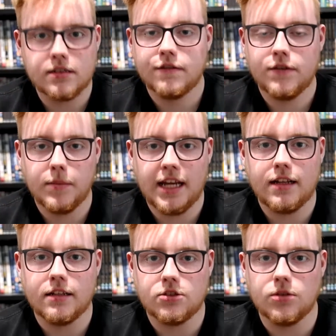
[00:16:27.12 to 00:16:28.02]
for
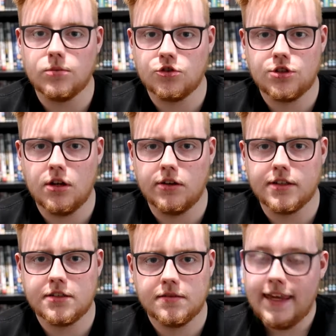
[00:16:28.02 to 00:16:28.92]
making too much
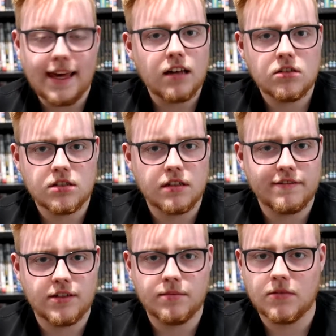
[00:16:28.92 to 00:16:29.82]
noise. He yells at
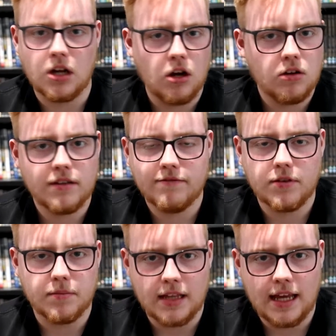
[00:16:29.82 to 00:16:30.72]
them, calling
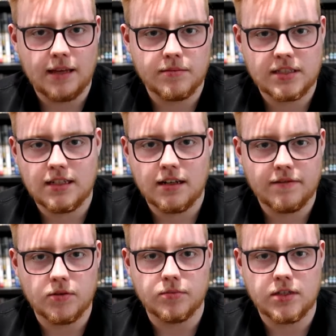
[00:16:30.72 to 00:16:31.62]
them names,
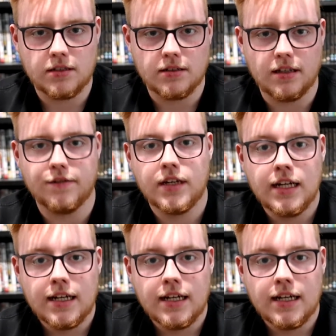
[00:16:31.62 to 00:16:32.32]
telling them to leave.